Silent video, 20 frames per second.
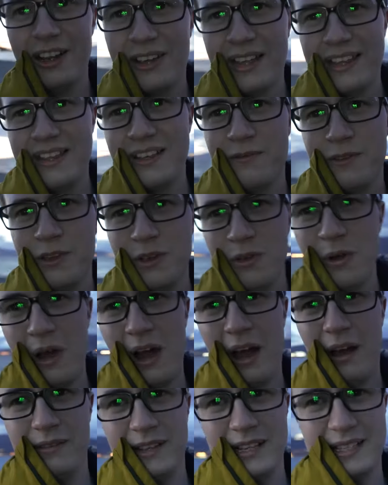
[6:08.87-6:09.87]
look at the view
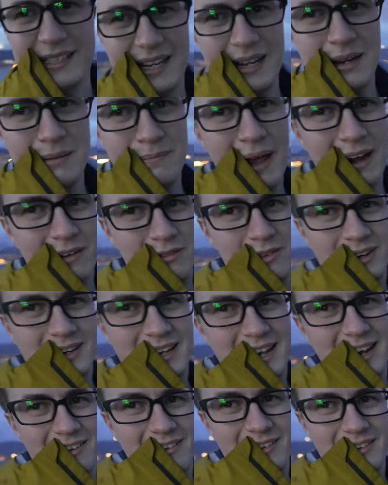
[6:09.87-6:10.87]
of the city in the background
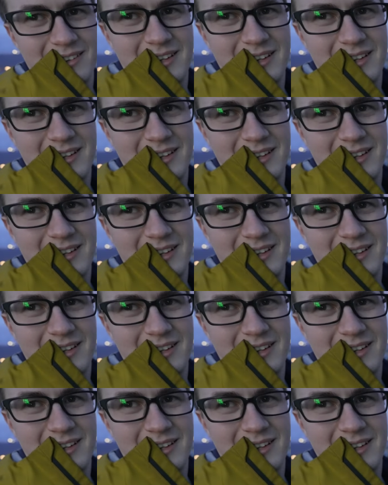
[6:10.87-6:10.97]
here.